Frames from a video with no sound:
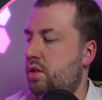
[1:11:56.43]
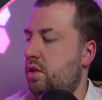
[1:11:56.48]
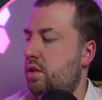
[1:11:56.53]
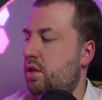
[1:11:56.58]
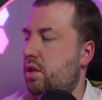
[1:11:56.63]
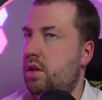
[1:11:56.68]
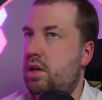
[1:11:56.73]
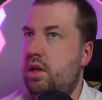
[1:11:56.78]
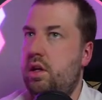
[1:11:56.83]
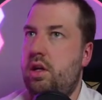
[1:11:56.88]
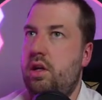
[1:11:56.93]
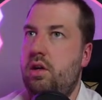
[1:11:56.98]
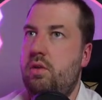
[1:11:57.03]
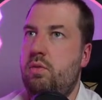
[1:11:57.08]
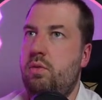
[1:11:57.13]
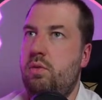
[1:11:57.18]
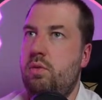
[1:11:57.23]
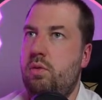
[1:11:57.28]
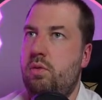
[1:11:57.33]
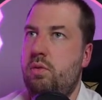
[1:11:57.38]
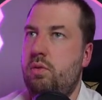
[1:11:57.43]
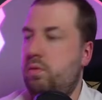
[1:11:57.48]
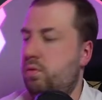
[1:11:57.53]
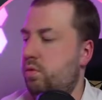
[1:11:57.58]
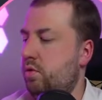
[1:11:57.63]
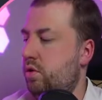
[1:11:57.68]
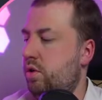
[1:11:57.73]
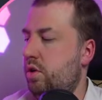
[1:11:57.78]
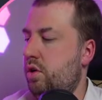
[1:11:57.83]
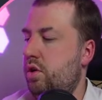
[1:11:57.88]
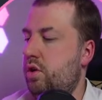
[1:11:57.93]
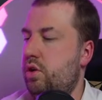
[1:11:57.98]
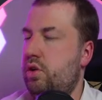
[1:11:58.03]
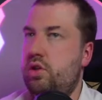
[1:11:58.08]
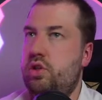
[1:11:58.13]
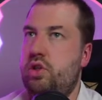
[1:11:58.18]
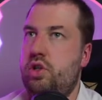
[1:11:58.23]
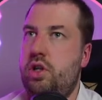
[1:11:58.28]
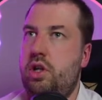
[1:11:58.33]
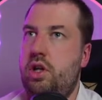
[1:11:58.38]
equal
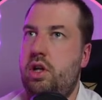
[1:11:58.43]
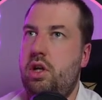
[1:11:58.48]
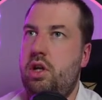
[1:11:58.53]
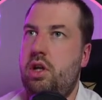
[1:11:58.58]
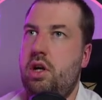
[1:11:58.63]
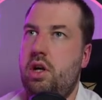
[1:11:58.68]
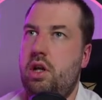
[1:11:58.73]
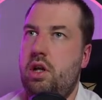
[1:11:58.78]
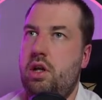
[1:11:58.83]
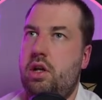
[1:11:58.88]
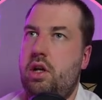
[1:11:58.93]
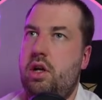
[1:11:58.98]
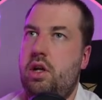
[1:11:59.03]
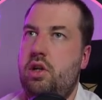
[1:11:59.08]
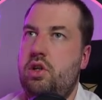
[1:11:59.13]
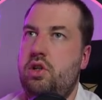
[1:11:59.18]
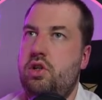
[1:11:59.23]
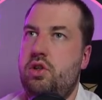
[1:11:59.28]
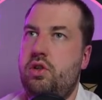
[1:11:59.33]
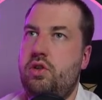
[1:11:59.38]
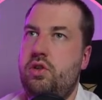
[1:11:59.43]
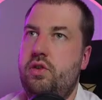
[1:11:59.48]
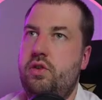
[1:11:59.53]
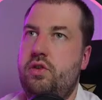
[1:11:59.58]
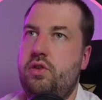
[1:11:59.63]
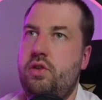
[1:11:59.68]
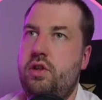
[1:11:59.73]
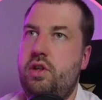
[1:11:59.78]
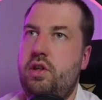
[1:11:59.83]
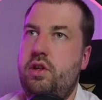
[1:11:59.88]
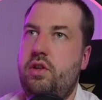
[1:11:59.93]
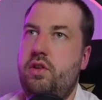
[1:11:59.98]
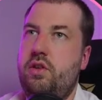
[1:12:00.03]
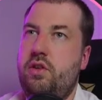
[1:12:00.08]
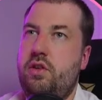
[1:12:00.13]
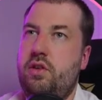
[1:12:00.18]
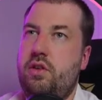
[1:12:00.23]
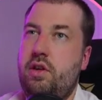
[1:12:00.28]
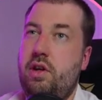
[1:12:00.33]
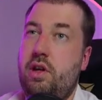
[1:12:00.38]
G allocations is,
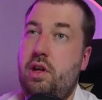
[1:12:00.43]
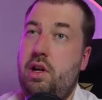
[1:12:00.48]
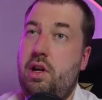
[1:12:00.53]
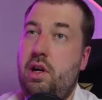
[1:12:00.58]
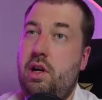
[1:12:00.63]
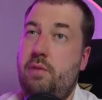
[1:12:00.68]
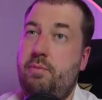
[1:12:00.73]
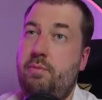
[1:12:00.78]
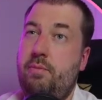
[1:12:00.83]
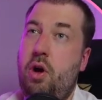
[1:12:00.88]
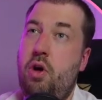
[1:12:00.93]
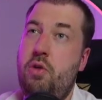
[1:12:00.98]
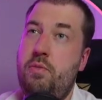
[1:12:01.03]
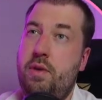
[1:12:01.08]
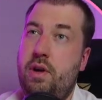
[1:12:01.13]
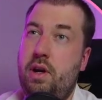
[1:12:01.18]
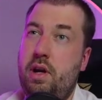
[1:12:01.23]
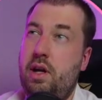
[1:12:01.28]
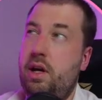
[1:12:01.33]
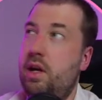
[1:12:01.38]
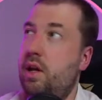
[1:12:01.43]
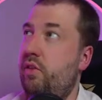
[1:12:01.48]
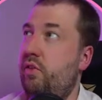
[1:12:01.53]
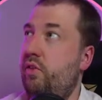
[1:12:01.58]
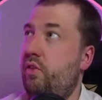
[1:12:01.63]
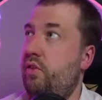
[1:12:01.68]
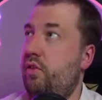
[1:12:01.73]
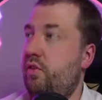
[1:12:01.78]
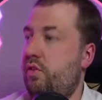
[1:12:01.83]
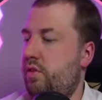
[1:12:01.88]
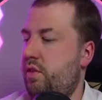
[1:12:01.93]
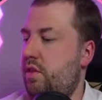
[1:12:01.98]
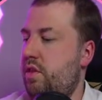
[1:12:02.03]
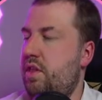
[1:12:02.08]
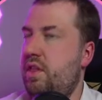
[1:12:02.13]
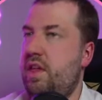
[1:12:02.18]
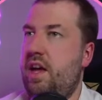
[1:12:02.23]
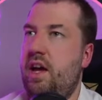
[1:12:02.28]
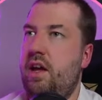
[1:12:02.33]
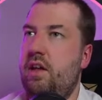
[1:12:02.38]
I'm hoping it's
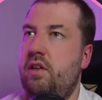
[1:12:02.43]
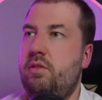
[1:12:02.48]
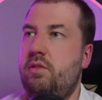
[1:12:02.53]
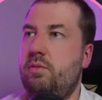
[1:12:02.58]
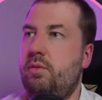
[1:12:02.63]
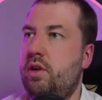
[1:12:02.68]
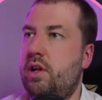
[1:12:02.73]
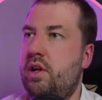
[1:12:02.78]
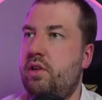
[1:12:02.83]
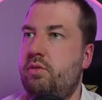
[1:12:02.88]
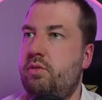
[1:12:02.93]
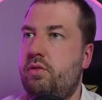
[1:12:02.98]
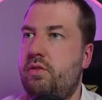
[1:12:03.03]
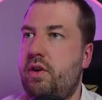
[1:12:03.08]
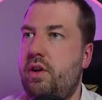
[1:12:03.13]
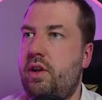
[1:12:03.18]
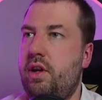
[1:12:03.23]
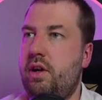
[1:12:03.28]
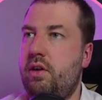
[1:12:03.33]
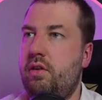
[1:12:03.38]
that, but I guess we'll find out.